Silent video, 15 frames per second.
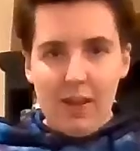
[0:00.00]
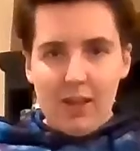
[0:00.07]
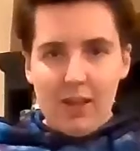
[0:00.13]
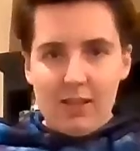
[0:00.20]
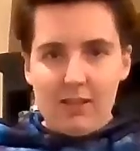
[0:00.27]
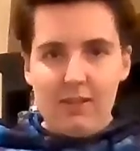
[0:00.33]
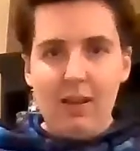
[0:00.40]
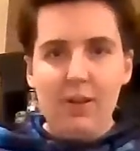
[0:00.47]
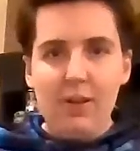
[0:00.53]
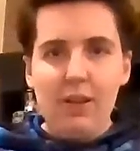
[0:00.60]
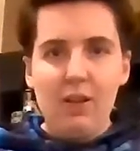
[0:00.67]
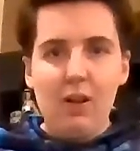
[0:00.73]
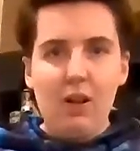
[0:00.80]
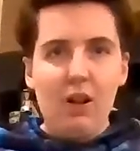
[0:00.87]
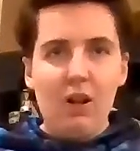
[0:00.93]
Summon
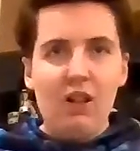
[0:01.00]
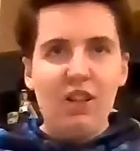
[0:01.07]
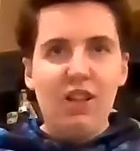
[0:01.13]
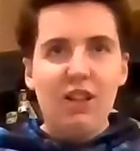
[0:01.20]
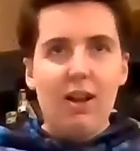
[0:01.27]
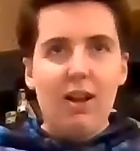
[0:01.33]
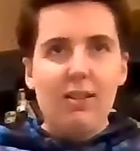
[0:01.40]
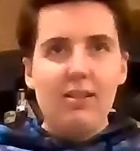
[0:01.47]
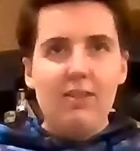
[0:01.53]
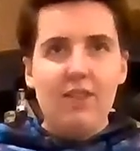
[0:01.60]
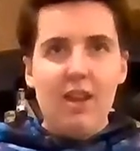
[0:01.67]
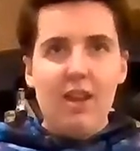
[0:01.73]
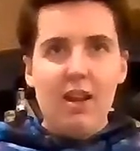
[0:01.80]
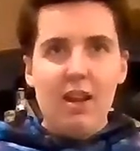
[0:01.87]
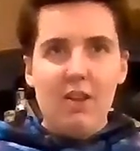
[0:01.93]
all the gods of
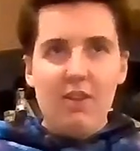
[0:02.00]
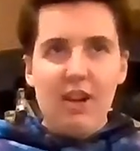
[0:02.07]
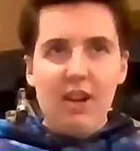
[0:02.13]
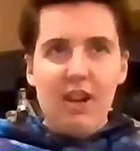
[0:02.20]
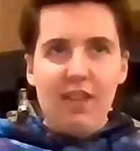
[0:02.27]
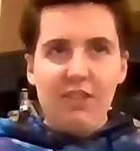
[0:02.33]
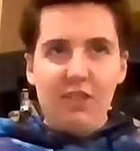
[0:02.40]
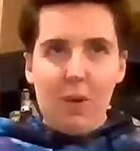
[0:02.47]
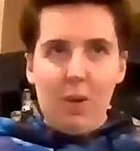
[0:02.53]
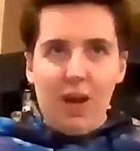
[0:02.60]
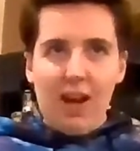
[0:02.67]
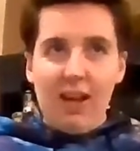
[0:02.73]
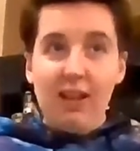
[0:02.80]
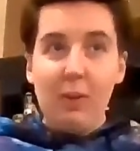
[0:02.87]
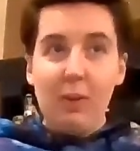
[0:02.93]
air and let the
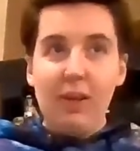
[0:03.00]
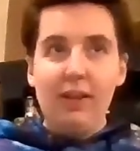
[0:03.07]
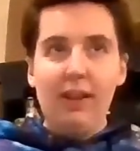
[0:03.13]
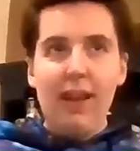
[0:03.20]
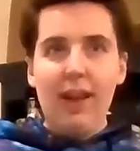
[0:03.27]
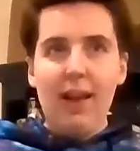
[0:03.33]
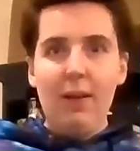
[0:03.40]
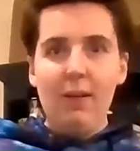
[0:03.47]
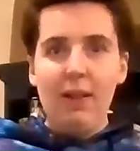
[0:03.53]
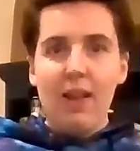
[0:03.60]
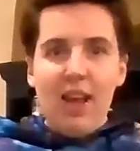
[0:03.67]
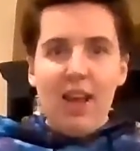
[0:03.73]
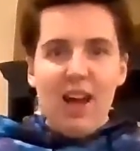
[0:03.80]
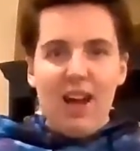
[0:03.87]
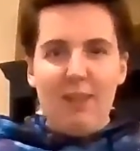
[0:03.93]
wild wind howl.
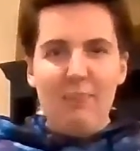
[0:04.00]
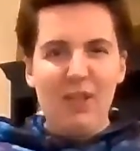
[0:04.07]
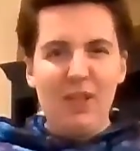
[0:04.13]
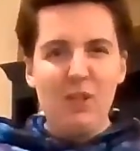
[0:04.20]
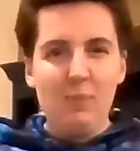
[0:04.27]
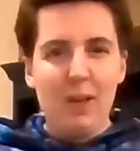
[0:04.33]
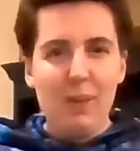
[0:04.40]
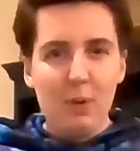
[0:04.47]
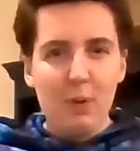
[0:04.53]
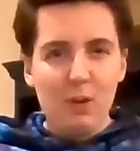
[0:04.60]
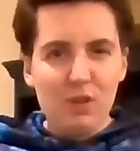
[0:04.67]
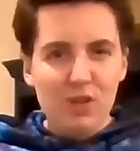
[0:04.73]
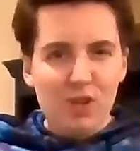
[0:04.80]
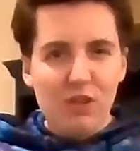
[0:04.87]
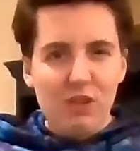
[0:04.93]
I'll pitch my
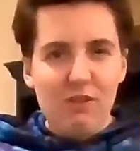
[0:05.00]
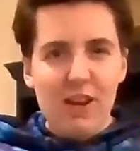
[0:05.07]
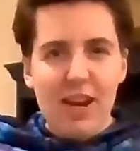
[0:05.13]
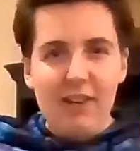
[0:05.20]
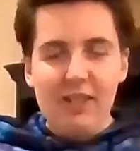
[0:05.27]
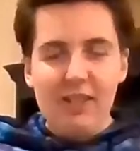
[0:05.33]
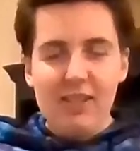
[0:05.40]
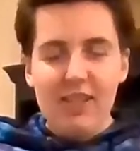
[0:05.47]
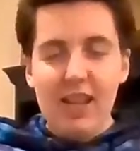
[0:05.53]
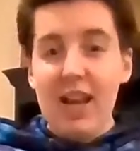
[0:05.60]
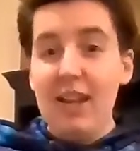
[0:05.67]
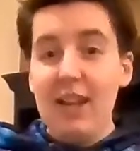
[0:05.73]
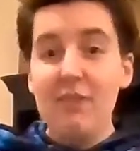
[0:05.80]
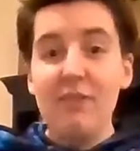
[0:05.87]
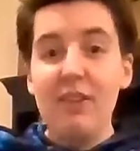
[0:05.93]
porch to the grey green sky
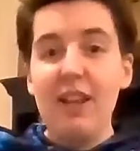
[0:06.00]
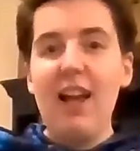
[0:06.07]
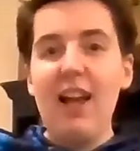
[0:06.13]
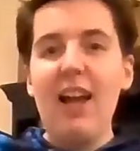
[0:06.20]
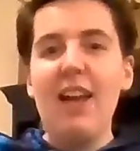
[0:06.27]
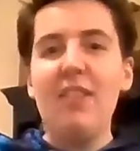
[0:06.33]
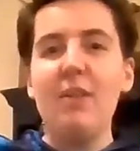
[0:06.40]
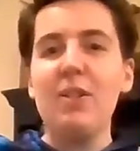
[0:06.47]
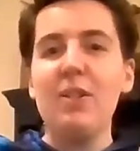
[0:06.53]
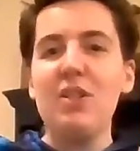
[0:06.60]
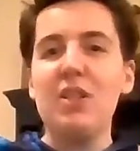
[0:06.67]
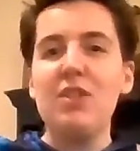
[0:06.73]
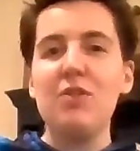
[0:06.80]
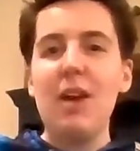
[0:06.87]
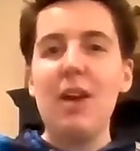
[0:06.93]
and fly the
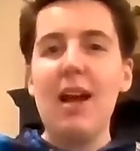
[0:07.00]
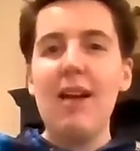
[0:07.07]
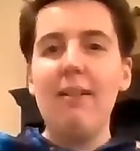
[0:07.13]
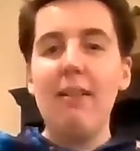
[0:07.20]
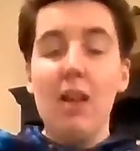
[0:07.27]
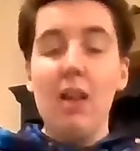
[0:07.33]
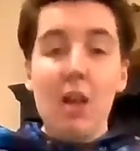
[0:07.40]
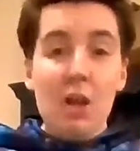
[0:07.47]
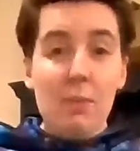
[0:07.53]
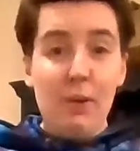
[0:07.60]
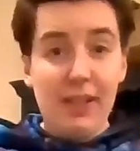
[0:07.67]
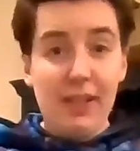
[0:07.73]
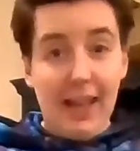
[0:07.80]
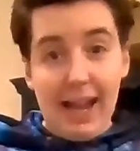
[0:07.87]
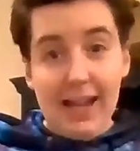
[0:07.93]
witch's trowel. Put
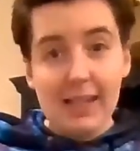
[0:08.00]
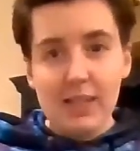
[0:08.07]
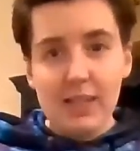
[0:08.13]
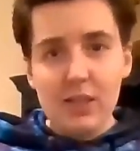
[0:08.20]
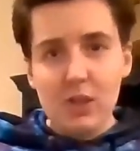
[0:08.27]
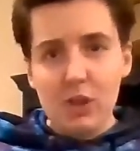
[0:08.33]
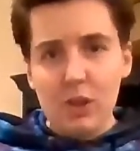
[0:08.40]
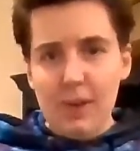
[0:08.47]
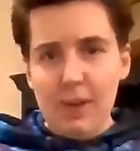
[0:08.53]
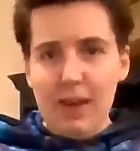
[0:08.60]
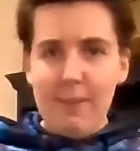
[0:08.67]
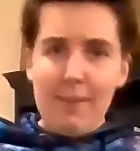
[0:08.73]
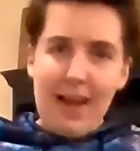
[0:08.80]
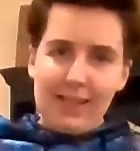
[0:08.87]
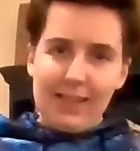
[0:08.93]
candles to my
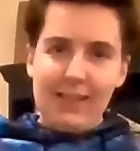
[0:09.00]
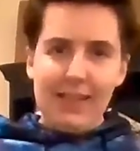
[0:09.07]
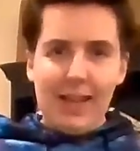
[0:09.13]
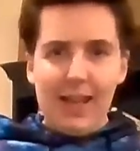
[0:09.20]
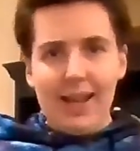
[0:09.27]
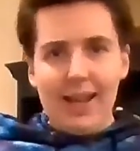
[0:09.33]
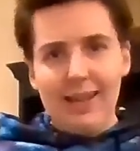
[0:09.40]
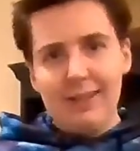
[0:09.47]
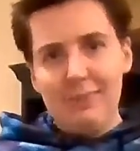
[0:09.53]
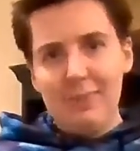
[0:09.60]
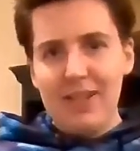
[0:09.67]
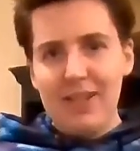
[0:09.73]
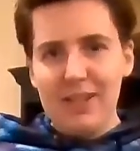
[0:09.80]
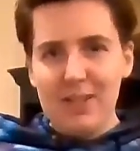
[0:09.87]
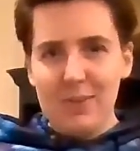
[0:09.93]
backside and
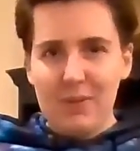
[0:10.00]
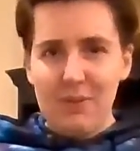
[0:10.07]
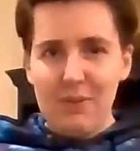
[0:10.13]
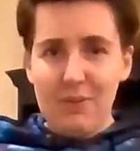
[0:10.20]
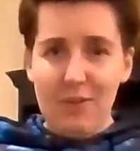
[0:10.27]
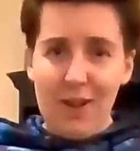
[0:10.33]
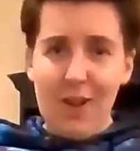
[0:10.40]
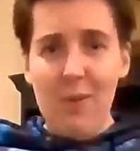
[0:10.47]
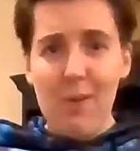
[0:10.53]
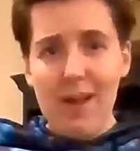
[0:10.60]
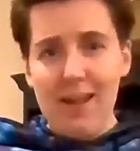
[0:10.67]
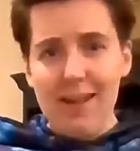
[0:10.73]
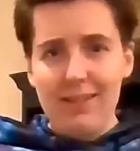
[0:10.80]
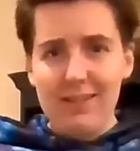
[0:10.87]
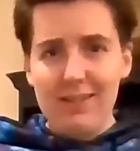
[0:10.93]
bid a swift
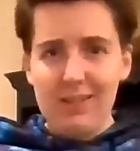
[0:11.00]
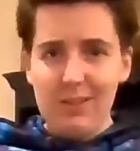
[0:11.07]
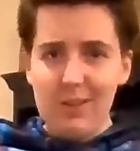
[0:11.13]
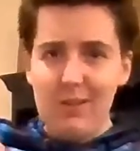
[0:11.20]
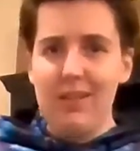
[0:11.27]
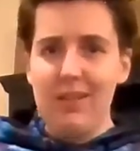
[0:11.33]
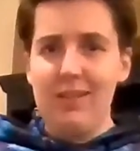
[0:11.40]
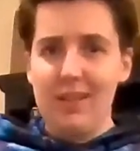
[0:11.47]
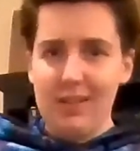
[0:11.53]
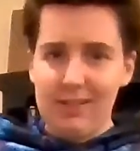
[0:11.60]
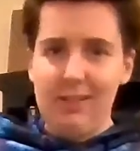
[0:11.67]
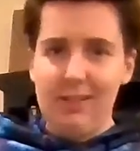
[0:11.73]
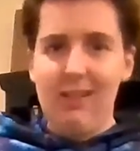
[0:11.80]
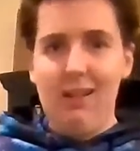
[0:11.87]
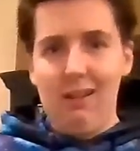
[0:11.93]
farewell to the dust
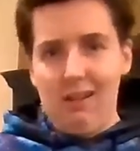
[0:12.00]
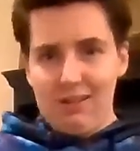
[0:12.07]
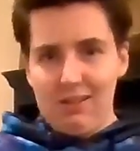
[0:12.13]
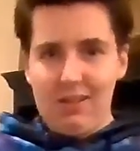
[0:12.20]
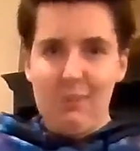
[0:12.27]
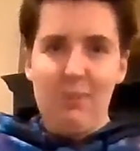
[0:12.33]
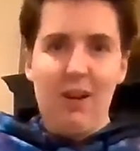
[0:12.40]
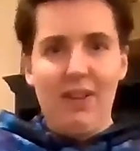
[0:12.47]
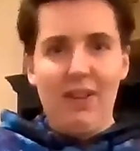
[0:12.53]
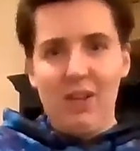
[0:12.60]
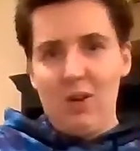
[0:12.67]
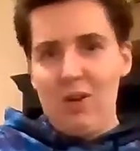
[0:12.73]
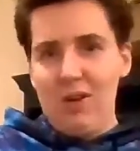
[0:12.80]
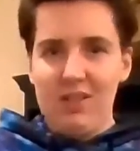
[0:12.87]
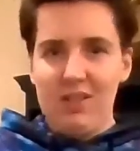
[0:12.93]
and the hogs and the prairie
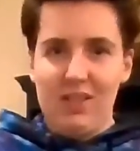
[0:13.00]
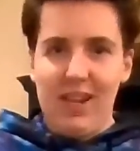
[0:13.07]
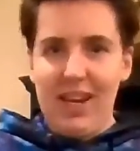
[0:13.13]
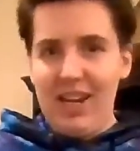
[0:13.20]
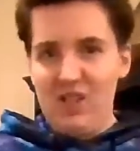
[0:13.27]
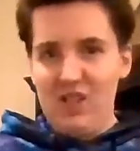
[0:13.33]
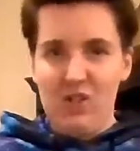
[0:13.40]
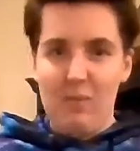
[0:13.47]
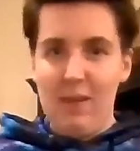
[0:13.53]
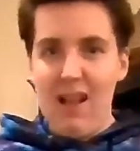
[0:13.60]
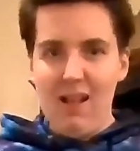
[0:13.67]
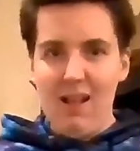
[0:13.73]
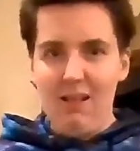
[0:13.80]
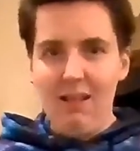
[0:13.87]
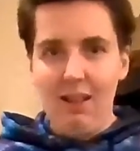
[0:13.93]
corn sage
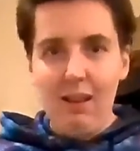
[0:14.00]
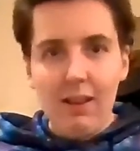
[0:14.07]
spell.